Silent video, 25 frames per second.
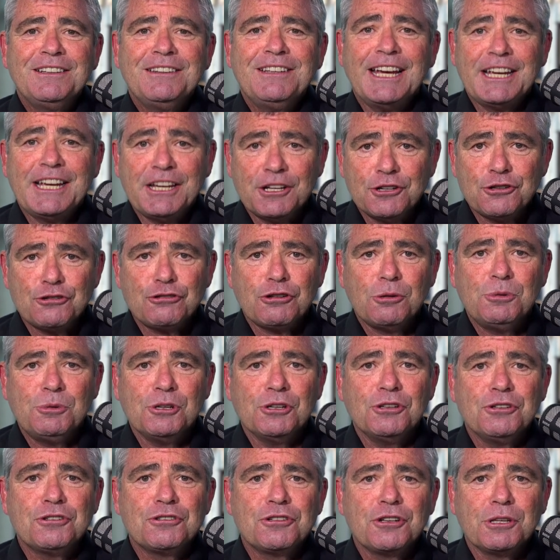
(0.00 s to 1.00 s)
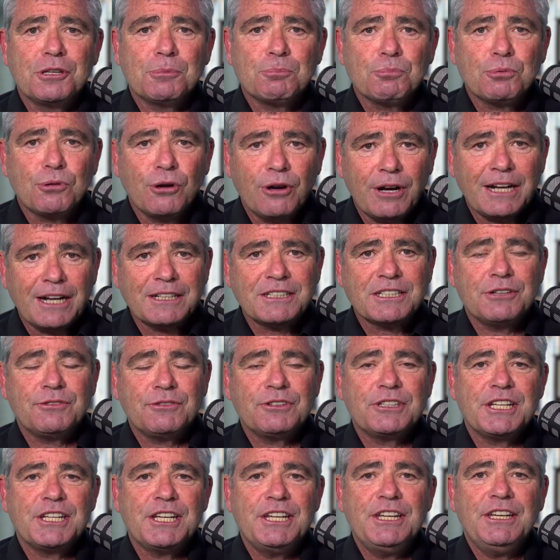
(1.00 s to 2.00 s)
that contribute to the
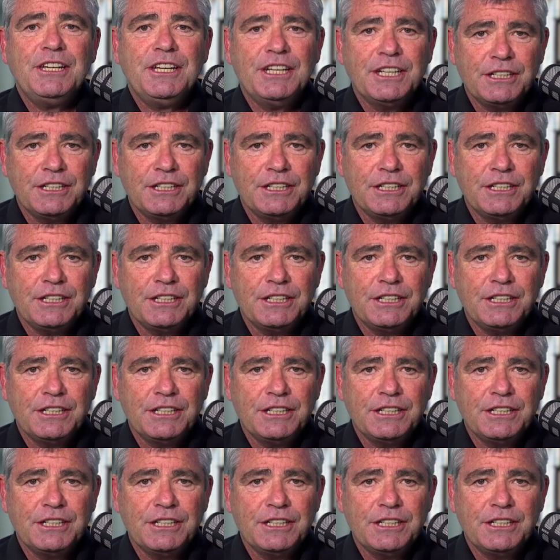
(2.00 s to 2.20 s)
productivity,